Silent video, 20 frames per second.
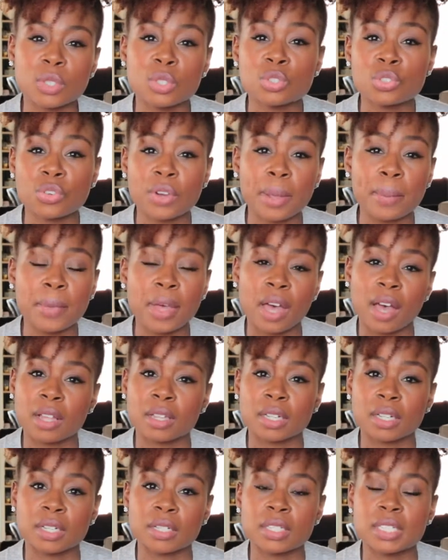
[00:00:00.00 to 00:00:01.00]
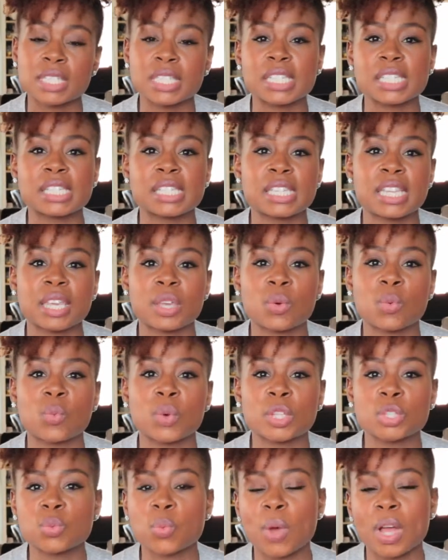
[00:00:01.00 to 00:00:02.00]
trim color to see
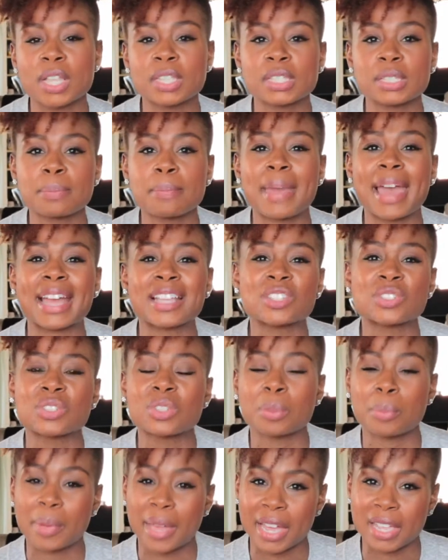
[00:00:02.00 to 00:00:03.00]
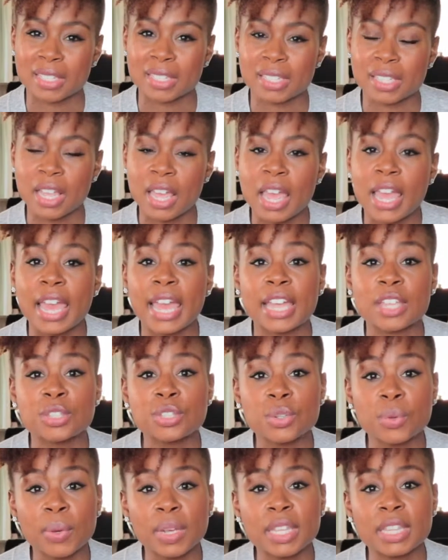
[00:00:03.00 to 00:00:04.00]
which ones match the best. And
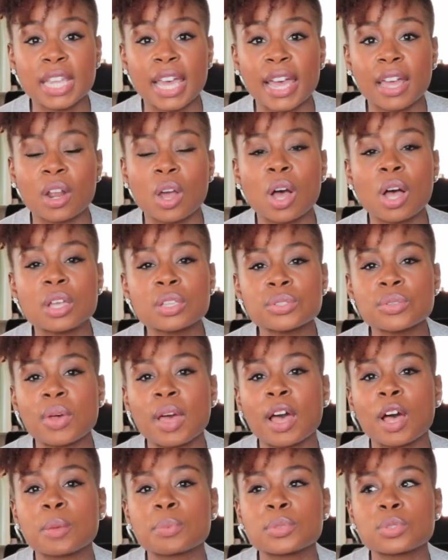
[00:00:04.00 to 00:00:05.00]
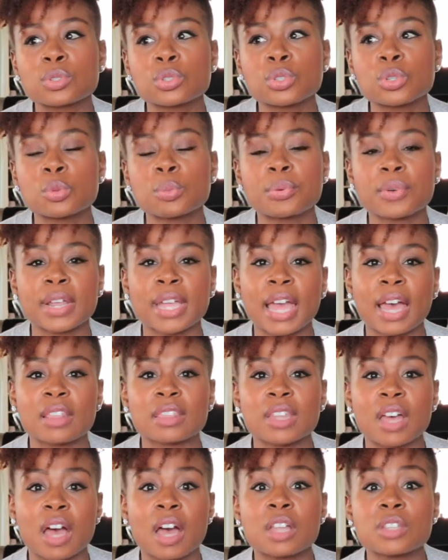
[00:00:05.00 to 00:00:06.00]
doing that also helps to bring out
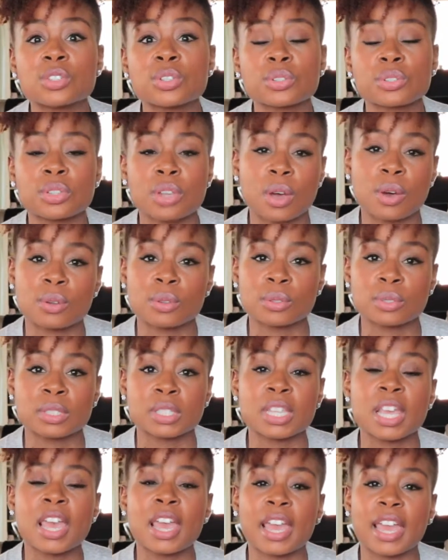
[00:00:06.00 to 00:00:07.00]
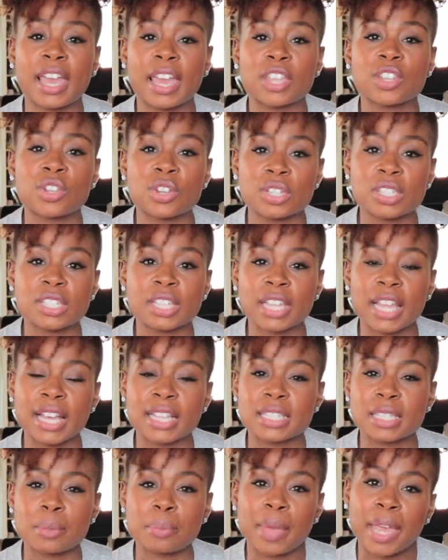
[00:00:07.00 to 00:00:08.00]
the undertones in your
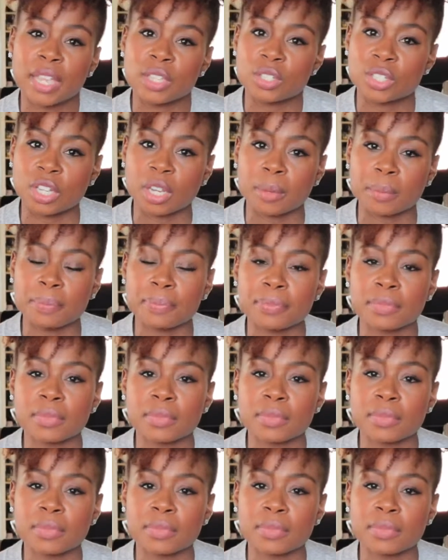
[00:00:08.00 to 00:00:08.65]
selected paint chip.